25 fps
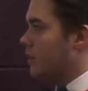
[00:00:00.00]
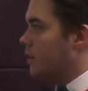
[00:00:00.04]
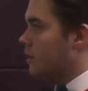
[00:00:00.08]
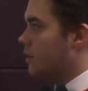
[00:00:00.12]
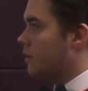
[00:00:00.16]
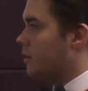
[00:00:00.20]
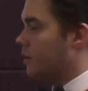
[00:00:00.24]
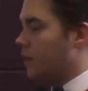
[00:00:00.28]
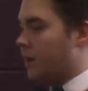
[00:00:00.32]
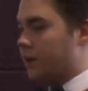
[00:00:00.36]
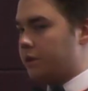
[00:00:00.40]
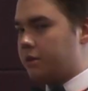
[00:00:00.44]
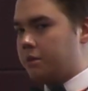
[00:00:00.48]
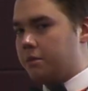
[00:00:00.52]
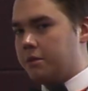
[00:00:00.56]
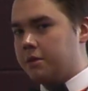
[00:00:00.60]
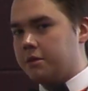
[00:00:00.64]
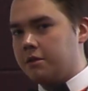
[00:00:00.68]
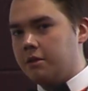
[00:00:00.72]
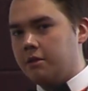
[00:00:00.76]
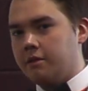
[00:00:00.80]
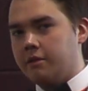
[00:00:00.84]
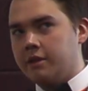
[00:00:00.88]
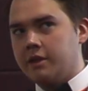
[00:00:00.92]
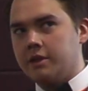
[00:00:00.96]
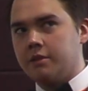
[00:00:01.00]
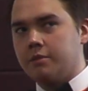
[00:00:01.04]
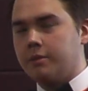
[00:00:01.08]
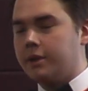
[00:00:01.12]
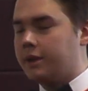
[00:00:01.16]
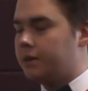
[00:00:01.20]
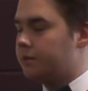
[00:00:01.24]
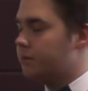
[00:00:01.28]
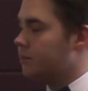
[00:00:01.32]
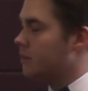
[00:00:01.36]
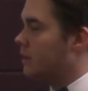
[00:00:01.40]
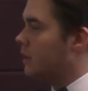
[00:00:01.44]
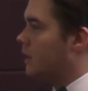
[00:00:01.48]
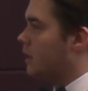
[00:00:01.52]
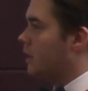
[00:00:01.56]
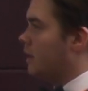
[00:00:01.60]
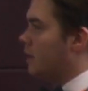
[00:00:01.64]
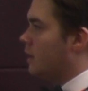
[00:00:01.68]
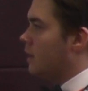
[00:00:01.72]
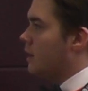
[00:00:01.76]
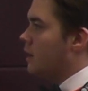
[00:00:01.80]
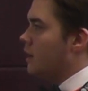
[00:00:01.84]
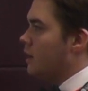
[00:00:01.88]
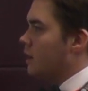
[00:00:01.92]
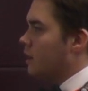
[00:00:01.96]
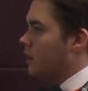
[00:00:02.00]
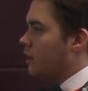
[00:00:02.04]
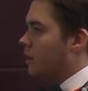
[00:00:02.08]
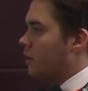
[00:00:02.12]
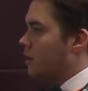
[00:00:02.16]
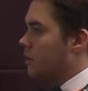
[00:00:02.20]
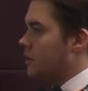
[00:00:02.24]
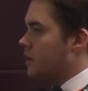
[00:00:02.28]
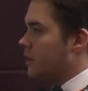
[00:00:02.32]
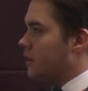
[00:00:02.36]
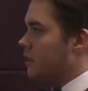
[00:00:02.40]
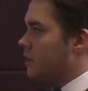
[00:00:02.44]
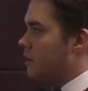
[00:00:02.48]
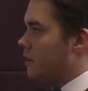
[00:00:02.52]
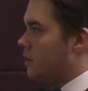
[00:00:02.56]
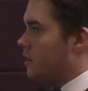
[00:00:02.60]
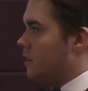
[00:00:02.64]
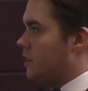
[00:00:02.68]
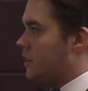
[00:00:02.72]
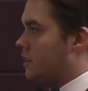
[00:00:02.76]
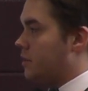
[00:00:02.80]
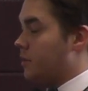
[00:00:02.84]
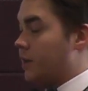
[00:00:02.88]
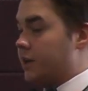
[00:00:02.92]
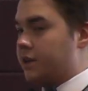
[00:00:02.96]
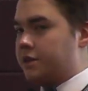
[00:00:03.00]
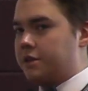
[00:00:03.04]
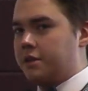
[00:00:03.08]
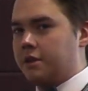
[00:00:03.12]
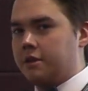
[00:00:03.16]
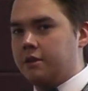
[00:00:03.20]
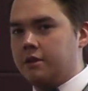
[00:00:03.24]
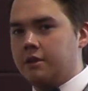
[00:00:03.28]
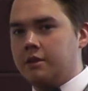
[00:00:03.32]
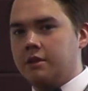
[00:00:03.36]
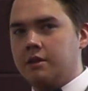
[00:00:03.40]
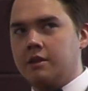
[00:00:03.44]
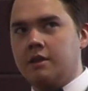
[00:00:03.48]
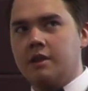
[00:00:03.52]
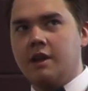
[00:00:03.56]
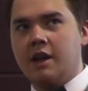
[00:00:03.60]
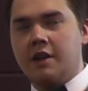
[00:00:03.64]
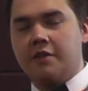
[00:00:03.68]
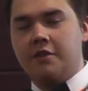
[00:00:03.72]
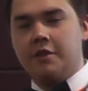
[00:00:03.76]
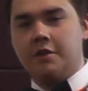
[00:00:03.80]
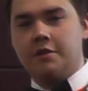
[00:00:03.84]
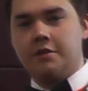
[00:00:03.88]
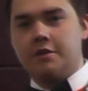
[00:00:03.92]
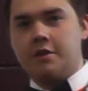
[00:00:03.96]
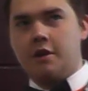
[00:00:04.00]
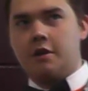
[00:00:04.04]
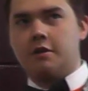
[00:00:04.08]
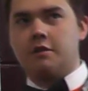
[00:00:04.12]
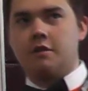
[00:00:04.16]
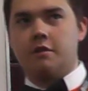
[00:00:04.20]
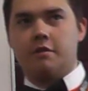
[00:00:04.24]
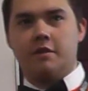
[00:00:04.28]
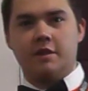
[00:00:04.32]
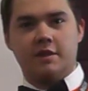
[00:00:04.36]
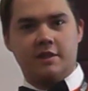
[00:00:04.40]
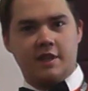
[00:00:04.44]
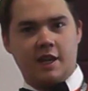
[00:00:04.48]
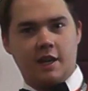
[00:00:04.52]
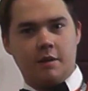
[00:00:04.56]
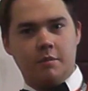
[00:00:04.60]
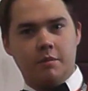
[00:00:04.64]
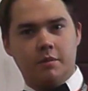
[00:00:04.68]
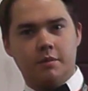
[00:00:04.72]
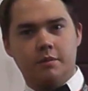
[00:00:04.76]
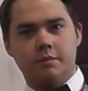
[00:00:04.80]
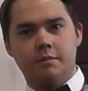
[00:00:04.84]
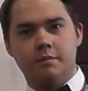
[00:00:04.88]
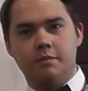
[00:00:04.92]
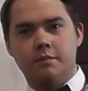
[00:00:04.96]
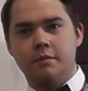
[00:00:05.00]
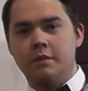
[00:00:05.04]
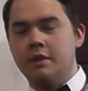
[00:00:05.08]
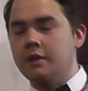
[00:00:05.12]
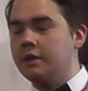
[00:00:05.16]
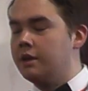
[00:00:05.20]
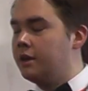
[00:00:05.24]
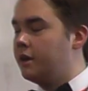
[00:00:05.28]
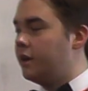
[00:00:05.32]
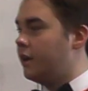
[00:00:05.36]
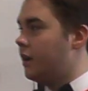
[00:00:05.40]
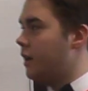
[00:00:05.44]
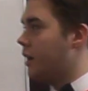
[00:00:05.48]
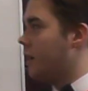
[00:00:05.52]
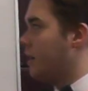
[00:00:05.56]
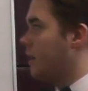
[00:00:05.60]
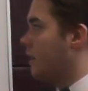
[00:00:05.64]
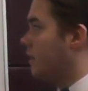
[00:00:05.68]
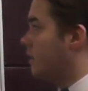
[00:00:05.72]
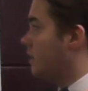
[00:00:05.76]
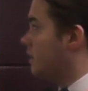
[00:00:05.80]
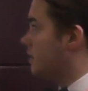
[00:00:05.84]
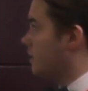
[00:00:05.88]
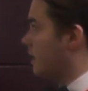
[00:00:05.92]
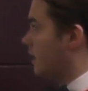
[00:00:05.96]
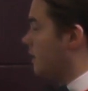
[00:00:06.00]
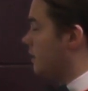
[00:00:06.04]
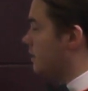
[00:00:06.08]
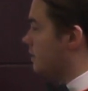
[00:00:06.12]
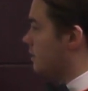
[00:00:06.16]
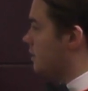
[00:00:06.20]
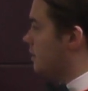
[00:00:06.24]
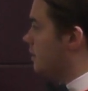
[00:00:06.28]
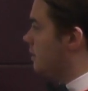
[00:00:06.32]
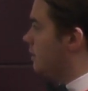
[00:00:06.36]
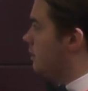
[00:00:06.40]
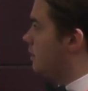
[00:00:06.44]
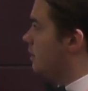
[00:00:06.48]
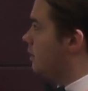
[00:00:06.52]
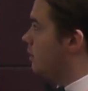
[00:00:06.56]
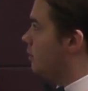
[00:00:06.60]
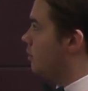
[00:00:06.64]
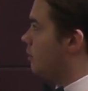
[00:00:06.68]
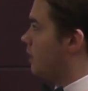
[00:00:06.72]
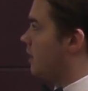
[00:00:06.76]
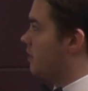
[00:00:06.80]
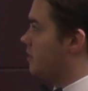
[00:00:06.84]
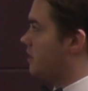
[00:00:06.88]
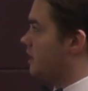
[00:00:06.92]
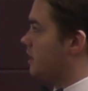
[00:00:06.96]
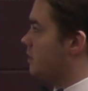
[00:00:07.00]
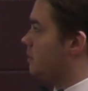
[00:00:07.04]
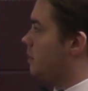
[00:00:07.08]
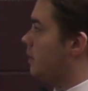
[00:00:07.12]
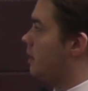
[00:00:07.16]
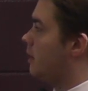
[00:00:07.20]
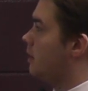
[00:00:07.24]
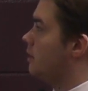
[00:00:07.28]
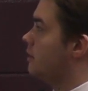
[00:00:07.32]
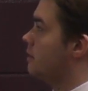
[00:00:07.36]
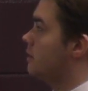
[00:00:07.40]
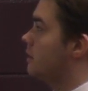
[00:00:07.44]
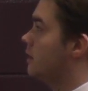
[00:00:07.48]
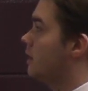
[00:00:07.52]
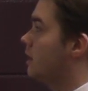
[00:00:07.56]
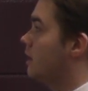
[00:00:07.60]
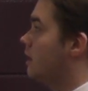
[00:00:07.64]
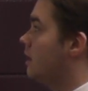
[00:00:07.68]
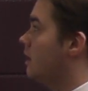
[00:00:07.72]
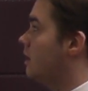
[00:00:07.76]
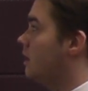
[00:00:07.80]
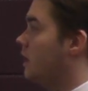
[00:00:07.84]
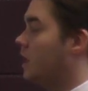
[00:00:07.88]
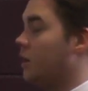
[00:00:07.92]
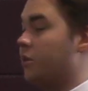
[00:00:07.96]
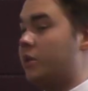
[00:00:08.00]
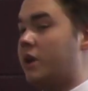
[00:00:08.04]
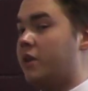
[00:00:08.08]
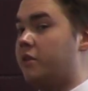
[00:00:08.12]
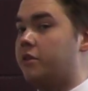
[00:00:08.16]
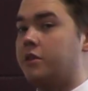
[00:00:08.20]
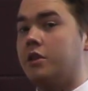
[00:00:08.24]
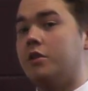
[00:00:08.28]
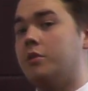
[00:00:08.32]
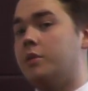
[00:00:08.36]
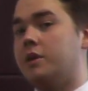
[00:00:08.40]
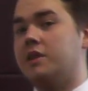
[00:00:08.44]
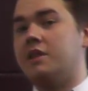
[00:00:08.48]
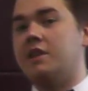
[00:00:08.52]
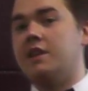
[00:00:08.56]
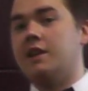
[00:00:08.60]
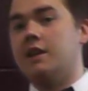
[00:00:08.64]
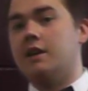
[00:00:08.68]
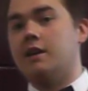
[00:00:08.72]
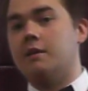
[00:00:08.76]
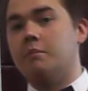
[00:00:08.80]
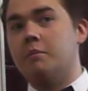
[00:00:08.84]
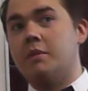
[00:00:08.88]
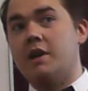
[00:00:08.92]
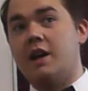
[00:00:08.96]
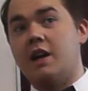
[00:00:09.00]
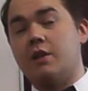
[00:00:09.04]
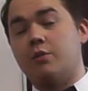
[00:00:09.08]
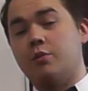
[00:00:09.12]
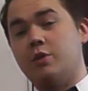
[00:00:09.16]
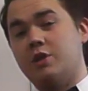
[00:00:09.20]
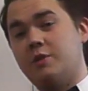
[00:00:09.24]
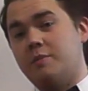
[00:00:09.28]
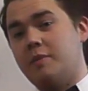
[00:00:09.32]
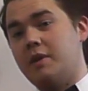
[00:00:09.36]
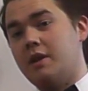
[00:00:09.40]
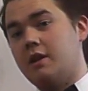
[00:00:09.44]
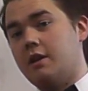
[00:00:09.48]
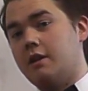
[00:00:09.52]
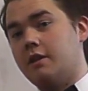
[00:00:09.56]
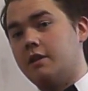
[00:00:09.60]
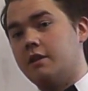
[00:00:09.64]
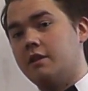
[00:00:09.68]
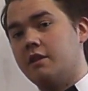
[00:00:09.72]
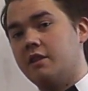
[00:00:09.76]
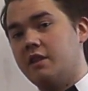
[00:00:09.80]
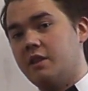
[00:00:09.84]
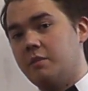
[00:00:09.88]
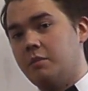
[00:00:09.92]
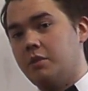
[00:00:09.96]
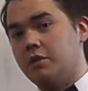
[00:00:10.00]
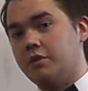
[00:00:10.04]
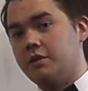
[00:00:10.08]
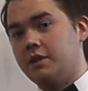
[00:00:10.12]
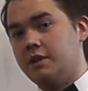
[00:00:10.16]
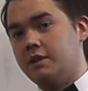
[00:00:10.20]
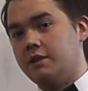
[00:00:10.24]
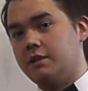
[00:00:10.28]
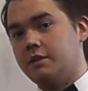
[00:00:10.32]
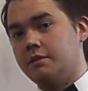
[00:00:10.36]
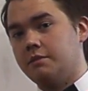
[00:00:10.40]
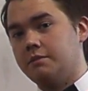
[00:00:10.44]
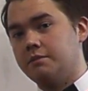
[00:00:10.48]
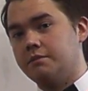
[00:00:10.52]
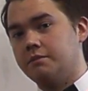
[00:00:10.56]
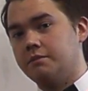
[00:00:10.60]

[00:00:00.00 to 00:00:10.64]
So how do we solve this? Well, consider the situation at the start of this game. In this case, we have 6 pillars, and we have no idea behind which pillar the boss is.